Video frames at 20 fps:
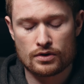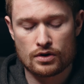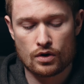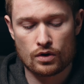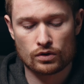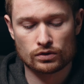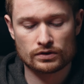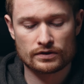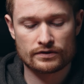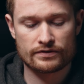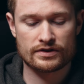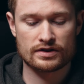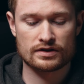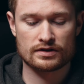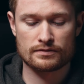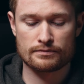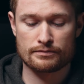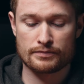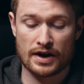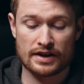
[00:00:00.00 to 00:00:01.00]
all of
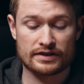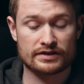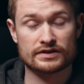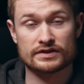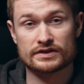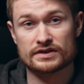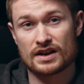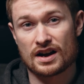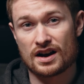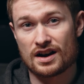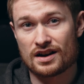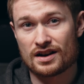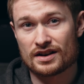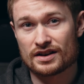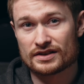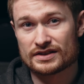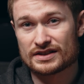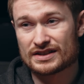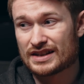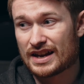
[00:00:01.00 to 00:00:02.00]
the buttons
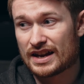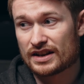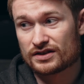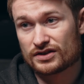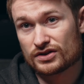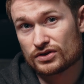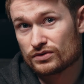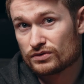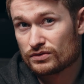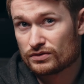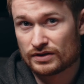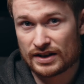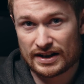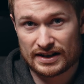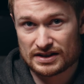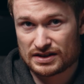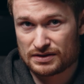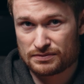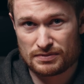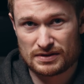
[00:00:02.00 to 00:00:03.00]
are set to like
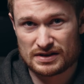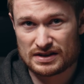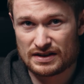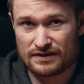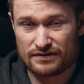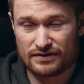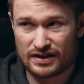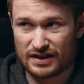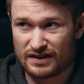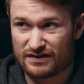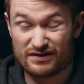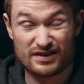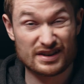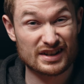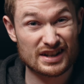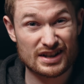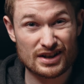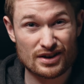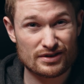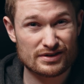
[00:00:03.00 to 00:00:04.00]
specific
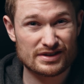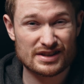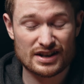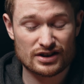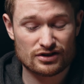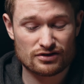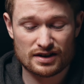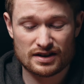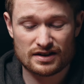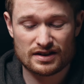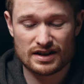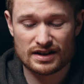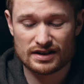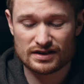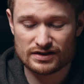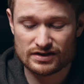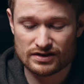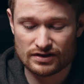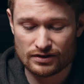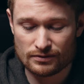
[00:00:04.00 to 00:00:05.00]
video centric
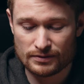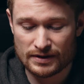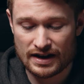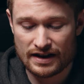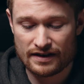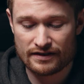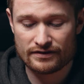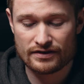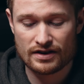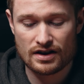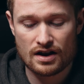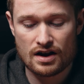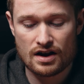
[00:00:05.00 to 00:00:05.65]
things. So we have